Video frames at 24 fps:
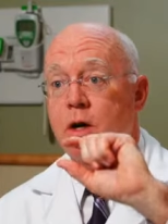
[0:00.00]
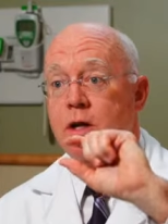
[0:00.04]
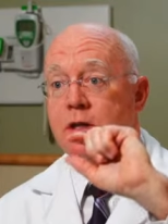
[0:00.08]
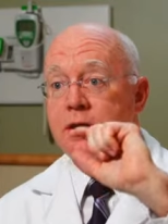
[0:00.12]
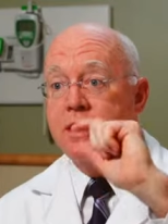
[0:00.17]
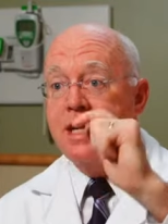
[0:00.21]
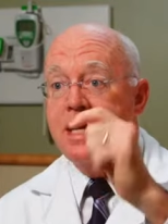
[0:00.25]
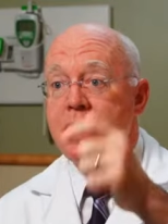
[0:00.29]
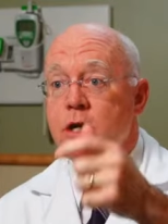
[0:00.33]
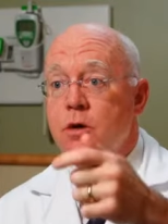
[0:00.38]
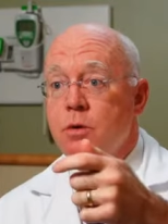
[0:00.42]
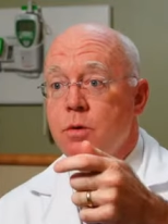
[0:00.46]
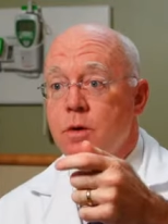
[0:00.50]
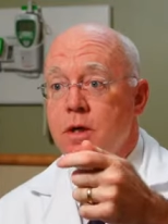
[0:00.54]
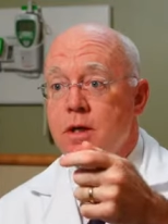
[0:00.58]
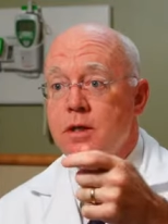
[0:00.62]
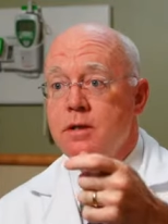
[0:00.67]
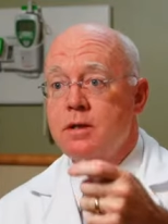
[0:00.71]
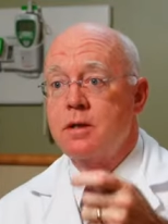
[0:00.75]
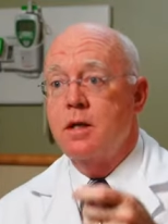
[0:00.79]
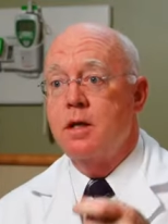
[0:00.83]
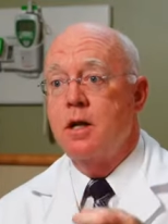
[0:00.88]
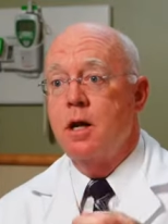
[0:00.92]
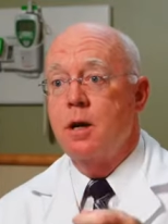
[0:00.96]
going to
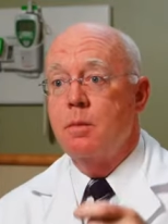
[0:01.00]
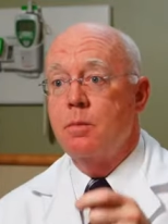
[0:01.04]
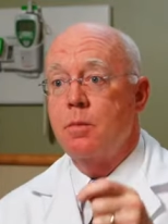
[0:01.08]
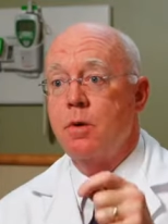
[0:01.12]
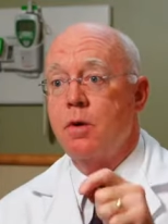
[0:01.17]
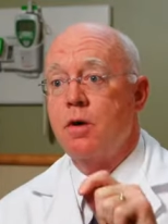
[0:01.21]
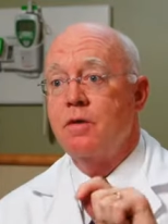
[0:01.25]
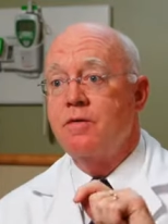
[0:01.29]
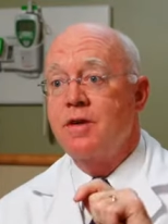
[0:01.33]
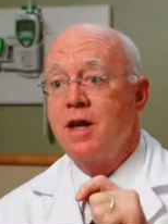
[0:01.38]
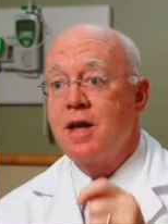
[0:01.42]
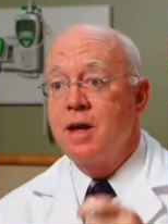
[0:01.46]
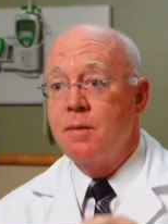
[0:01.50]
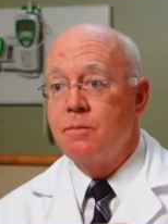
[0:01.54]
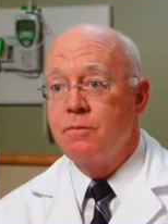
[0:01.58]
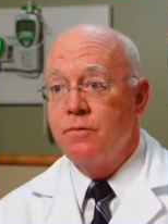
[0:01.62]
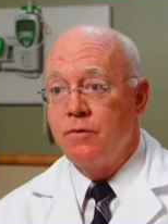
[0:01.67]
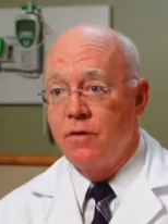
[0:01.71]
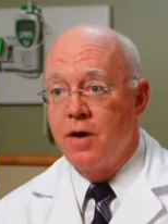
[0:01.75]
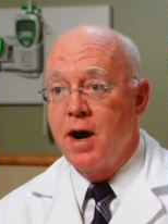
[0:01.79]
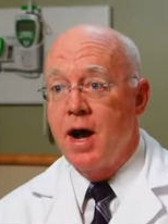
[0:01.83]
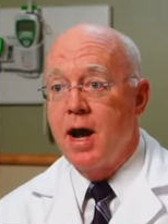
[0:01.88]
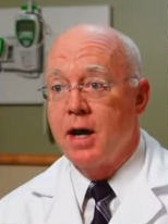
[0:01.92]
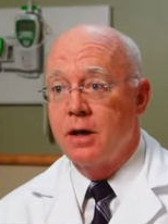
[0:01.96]
decrease the number of hip
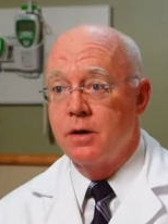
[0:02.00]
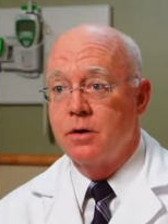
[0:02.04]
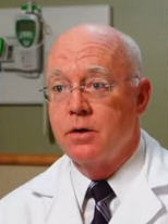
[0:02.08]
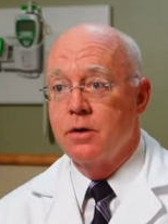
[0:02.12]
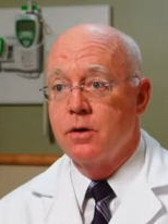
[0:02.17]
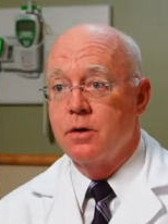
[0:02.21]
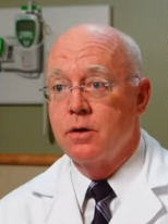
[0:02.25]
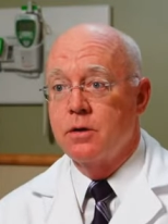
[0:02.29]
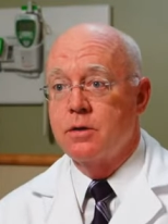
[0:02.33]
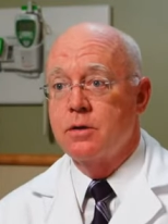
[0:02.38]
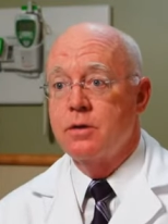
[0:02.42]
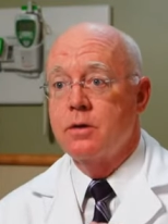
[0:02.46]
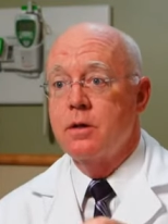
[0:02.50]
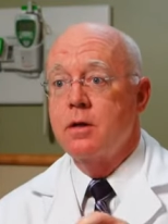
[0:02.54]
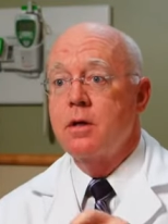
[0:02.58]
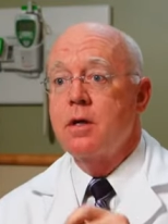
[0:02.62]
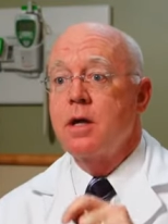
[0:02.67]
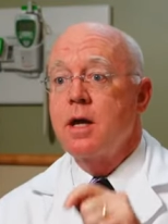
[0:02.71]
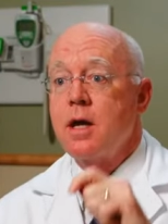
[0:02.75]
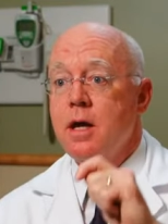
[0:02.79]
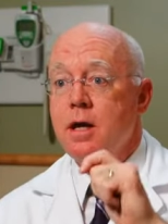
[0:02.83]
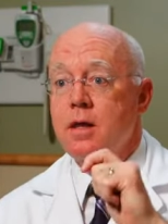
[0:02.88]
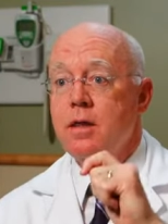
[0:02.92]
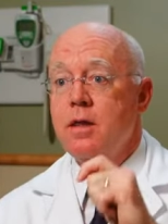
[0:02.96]
fractures
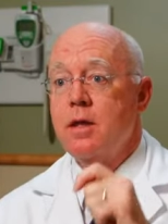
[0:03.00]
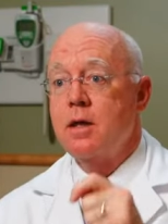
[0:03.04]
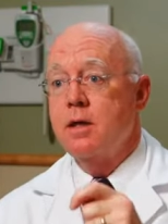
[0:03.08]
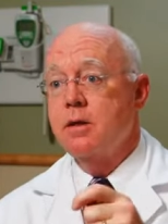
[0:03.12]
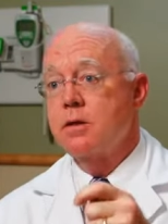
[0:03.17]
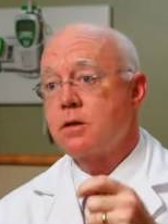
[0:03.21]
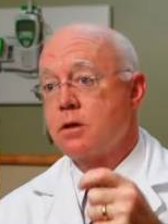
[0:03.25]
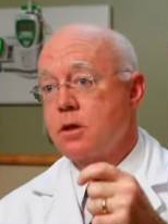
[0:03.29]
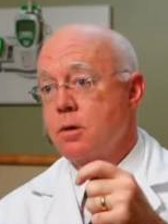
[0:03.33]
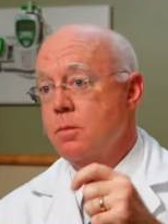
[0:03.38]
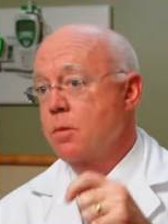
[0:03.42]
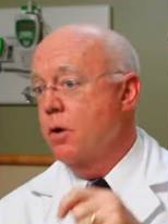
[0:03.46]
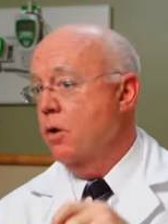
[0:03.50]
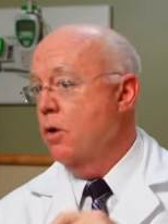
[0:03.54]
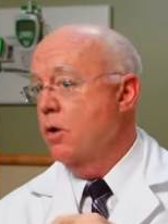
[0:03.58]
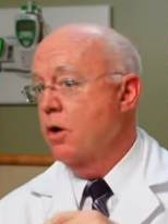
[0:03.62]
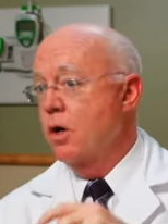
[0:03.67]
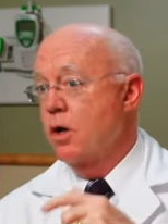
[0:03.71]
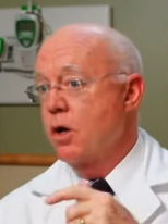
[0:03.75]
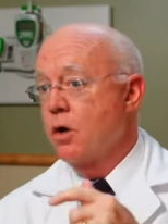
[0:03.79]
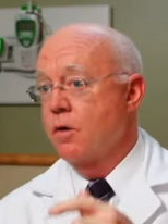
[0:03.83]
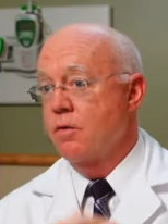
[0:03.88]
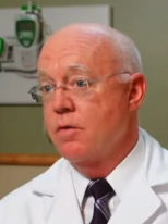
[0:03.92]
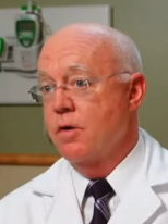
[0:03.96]
in this
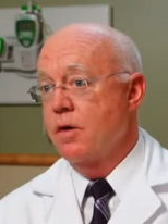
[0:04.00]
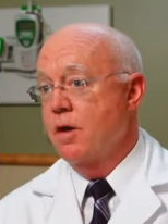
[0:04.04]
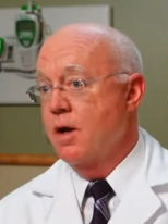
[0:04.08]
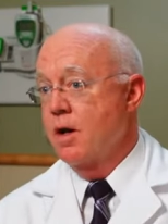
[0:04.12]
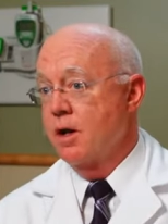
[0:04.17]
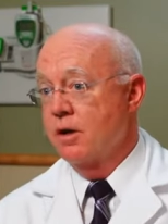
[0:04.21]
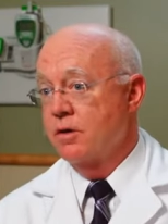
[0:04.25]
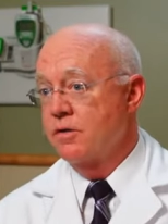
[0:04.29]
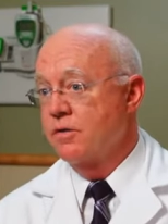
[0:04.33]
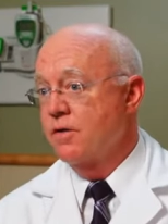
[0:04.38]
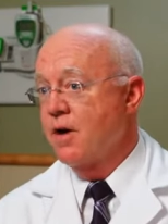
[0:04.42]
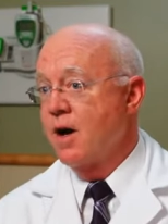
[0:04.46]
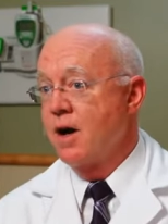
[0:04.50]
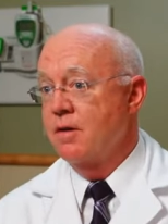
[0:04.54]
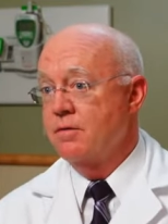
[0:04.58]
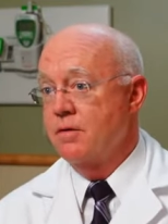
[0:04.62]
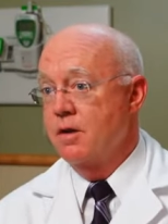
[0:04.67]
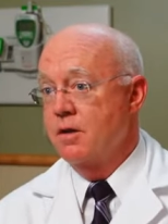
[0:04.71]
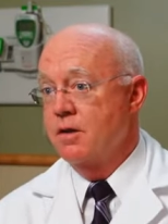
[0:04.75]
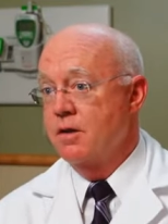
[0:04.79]
community over the next 5 to